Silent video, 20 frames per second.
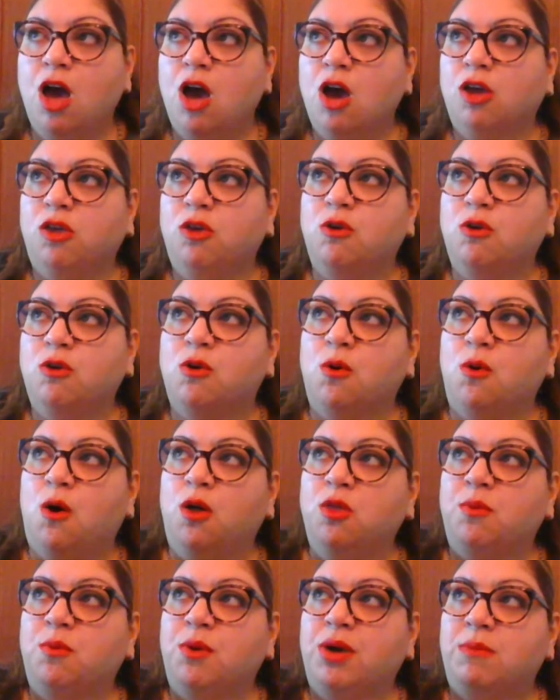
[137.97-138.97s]
you go all
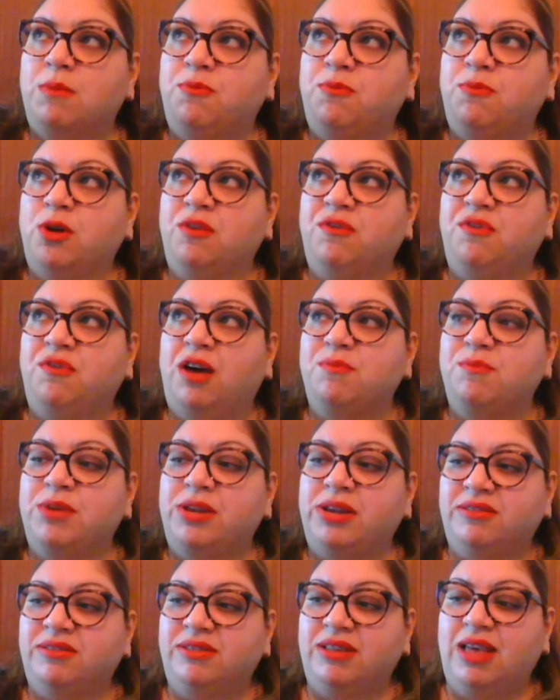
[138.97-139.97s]
the way up 45
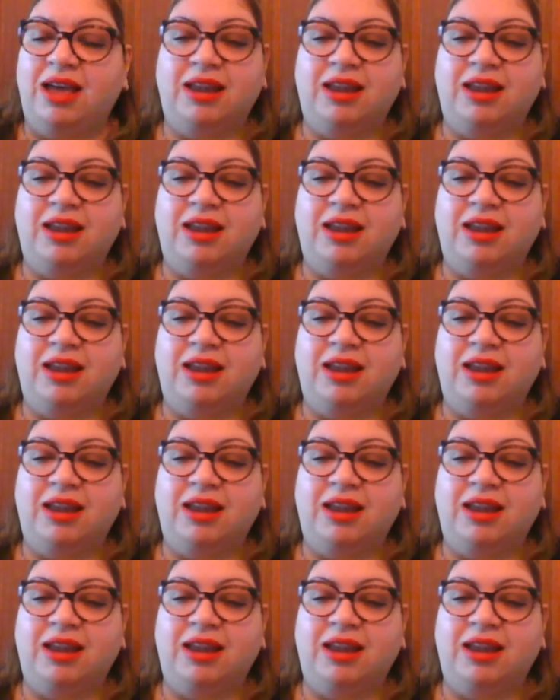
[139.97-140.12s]
minutes,